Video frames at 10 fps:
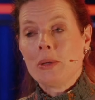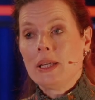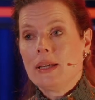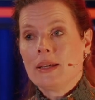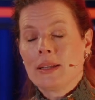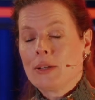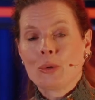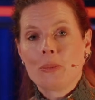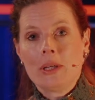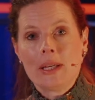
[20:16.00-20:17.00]
be that
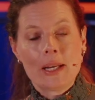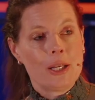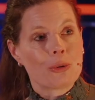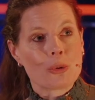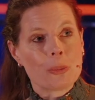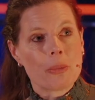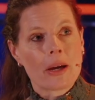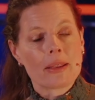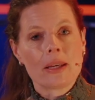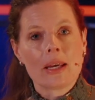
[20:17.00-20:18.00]
could be any group.
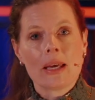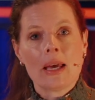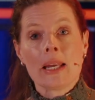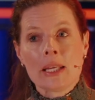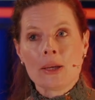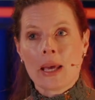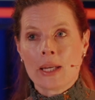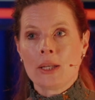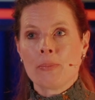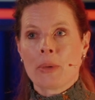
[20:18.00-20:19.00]
I think any
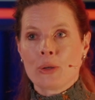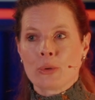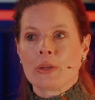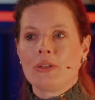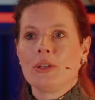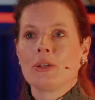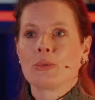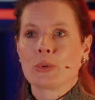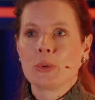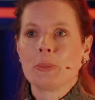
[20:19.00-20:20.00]
any minority
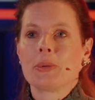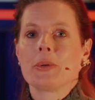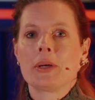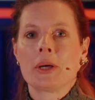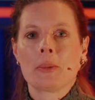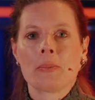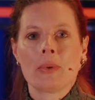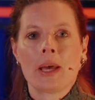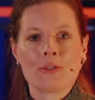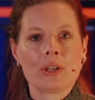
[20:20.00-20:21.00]
group
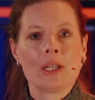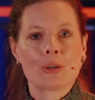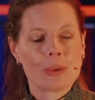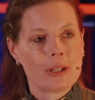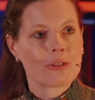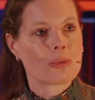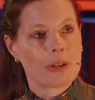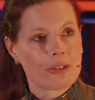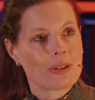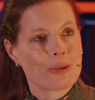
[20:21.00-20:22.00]
um, has an increased
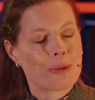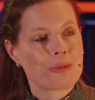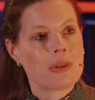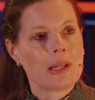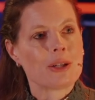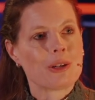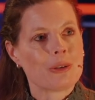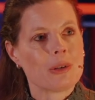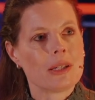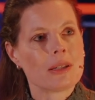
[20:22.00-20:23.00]
risk of feeling
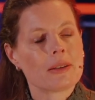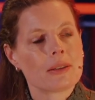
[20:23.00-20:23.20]
lonely.